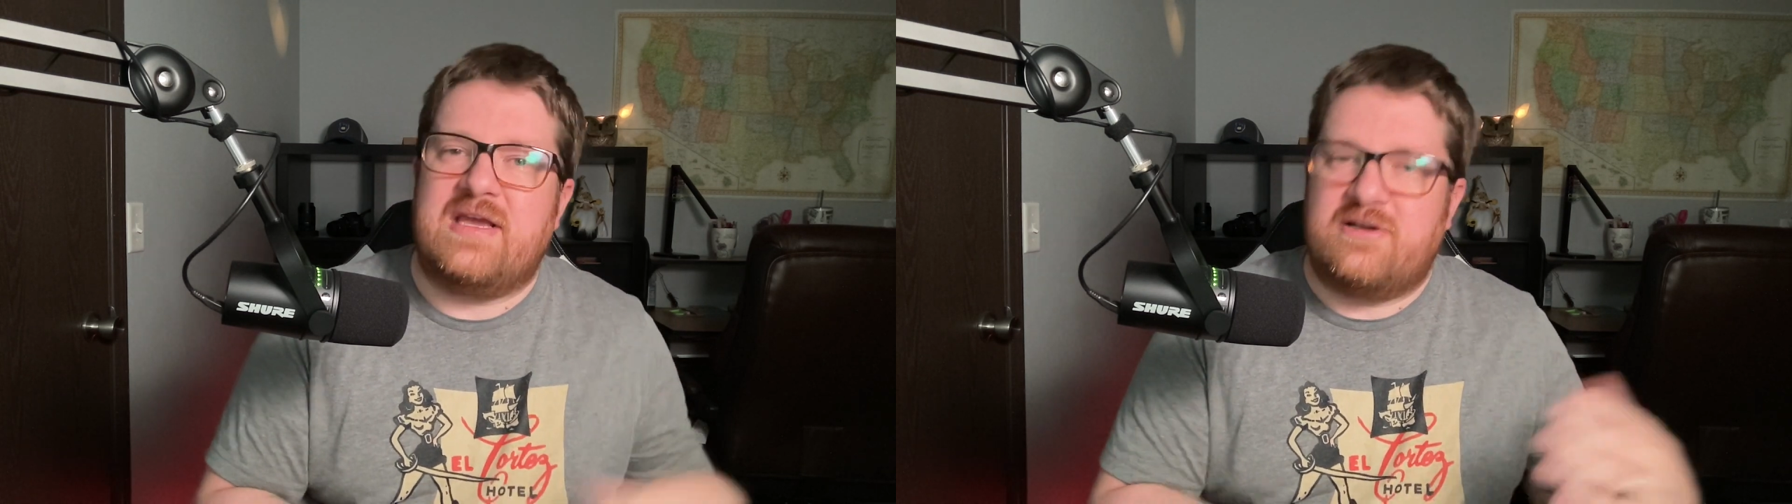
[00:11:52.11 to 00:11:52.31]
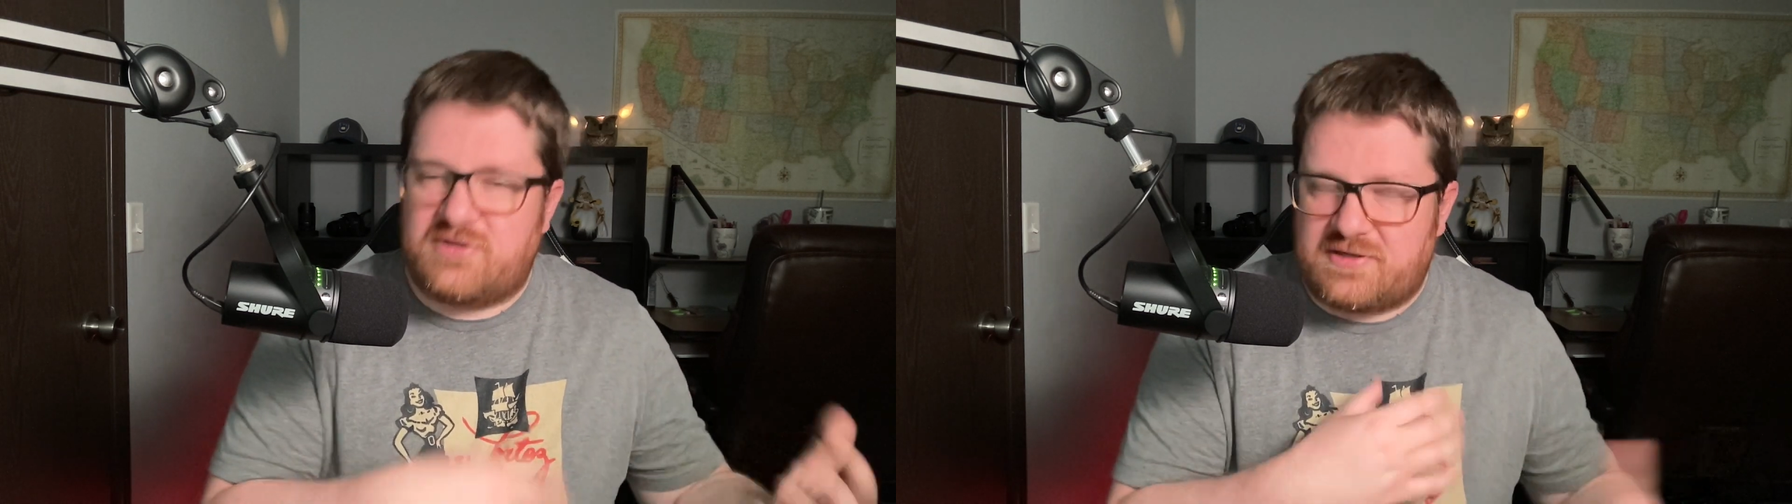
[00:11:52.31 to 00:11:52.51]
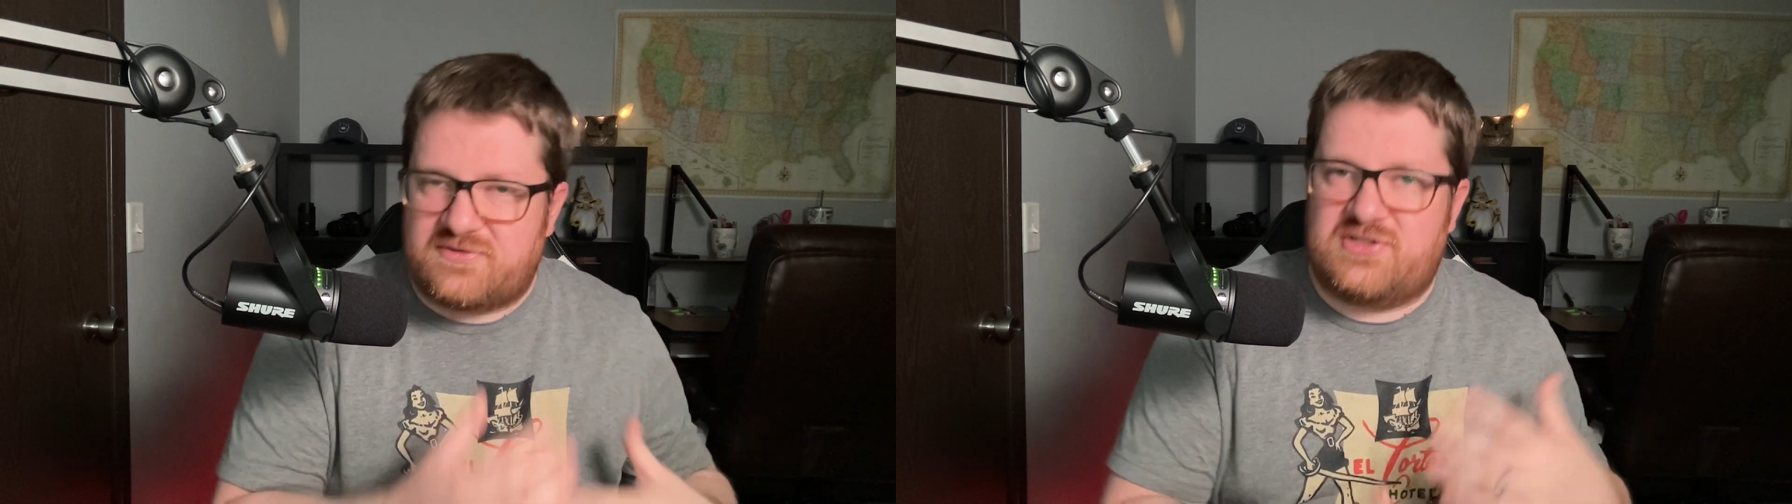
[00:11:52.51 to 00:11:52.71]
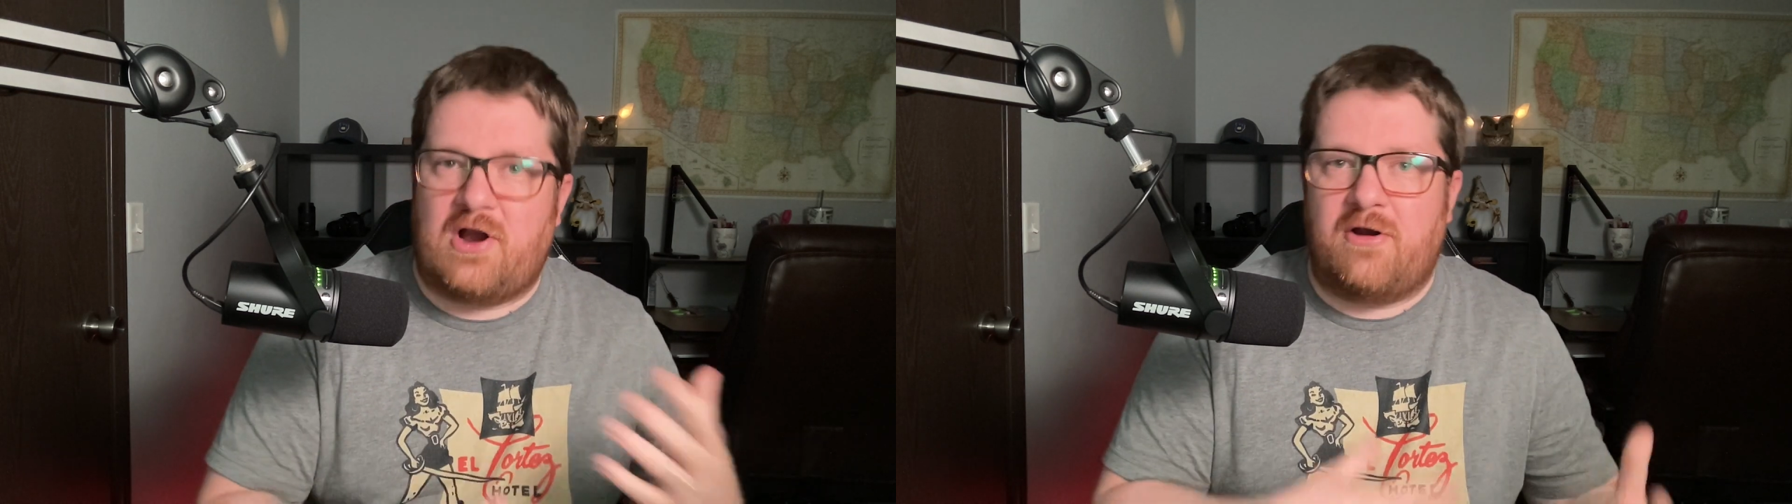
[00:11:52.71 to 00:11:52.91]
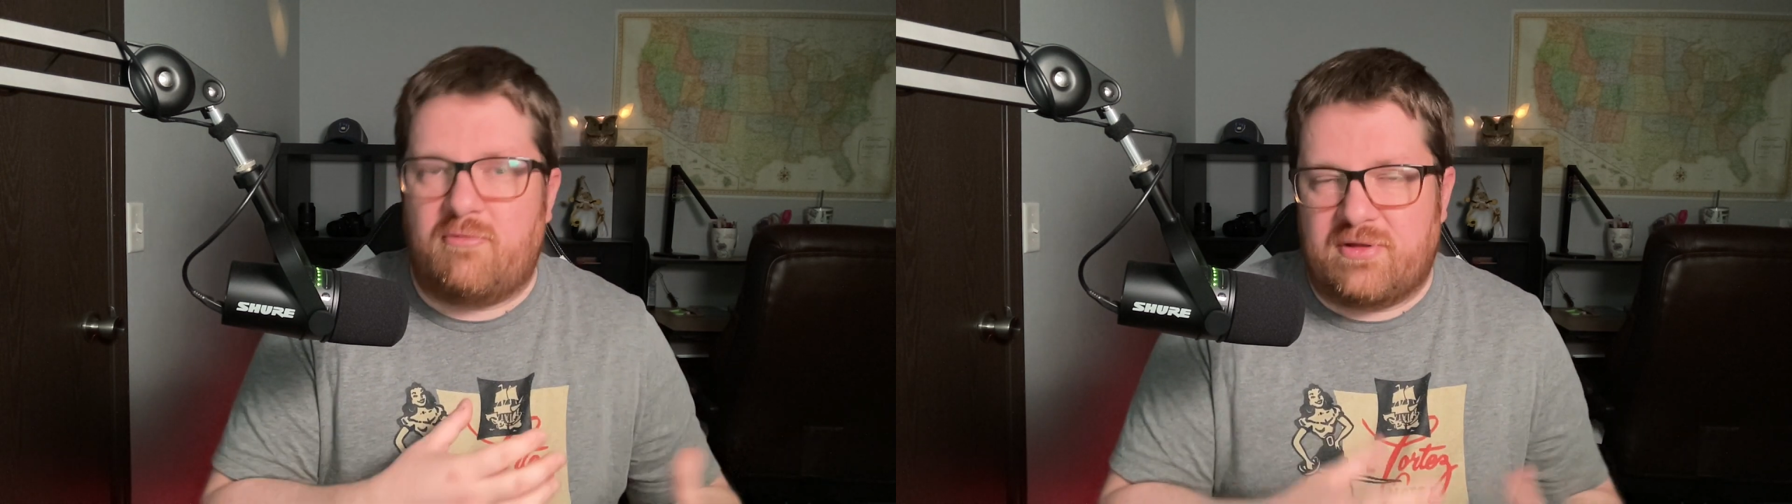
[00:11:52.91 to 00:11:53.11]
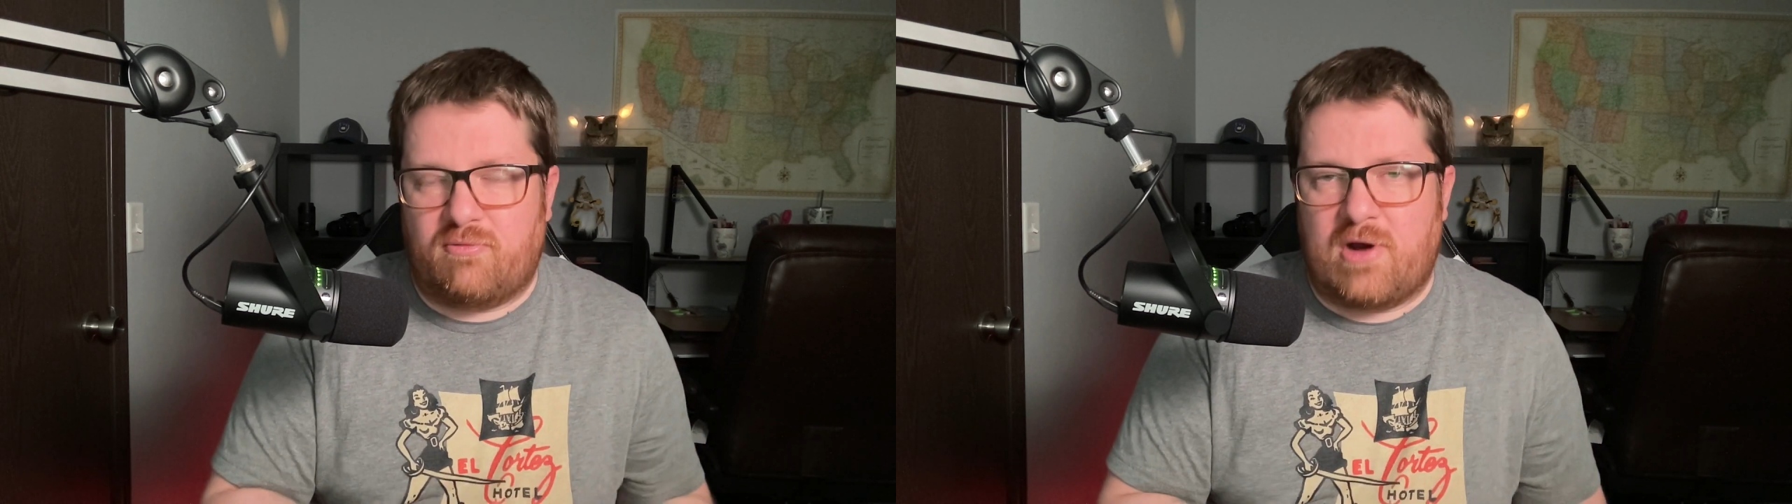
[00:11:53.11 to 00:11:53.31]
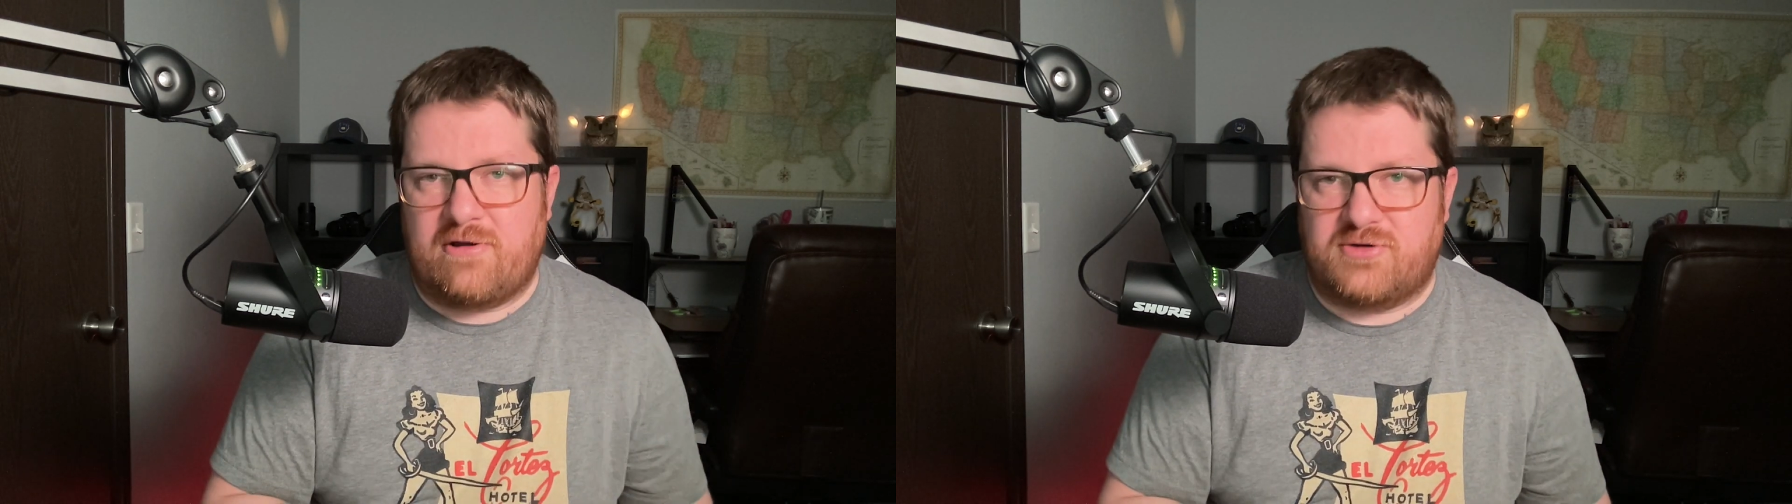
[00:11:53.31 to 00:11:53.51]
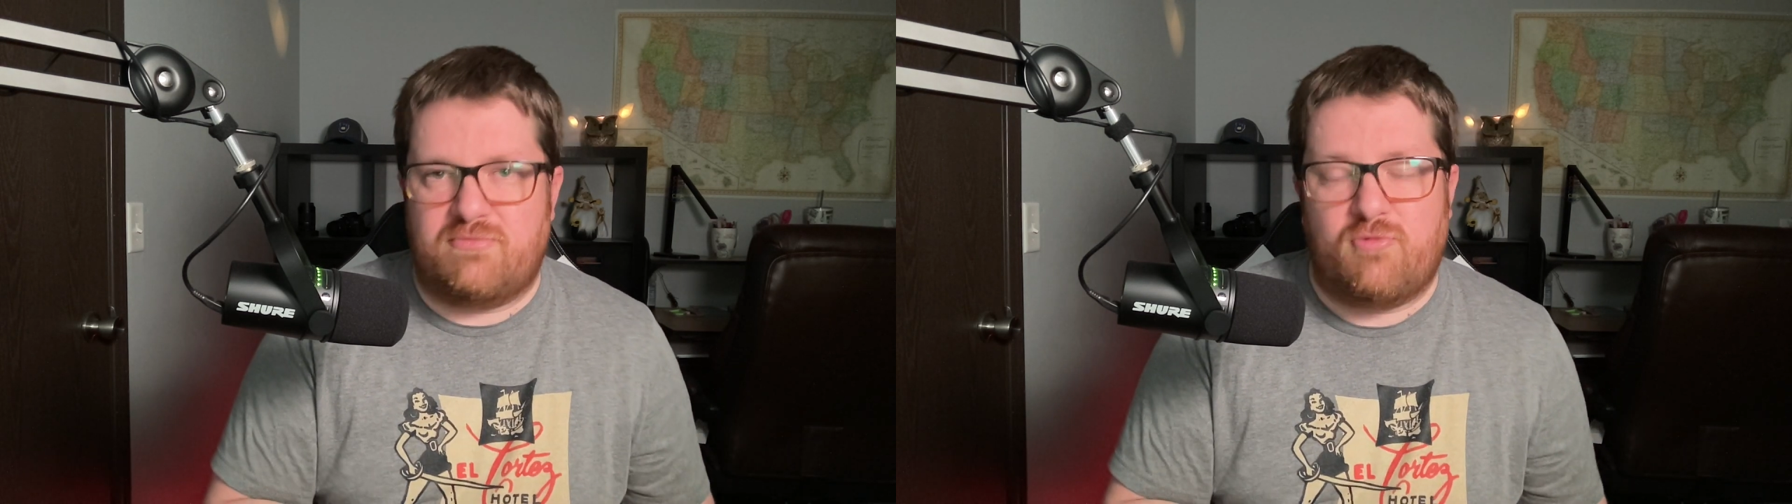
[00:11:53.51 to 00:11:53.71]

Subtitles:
get yourself started with where